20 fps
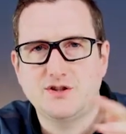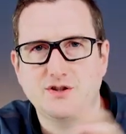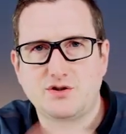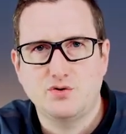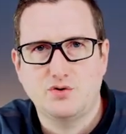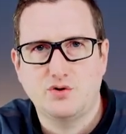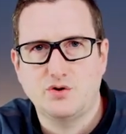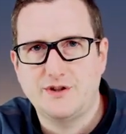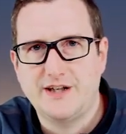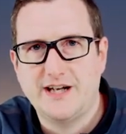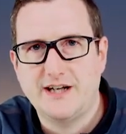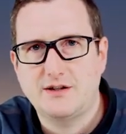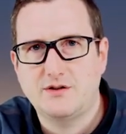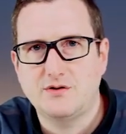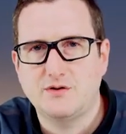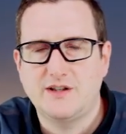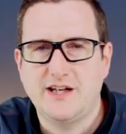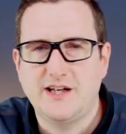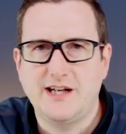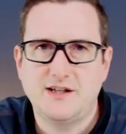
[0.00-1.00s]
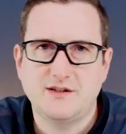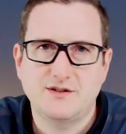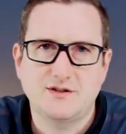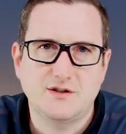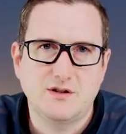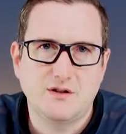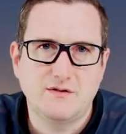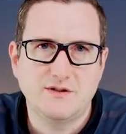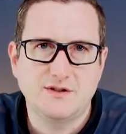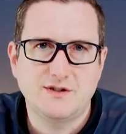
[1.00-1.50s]
to connect to a data
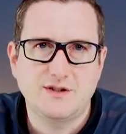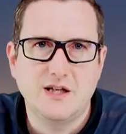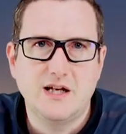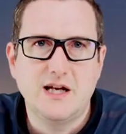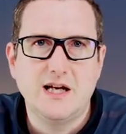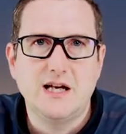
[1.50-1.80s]
service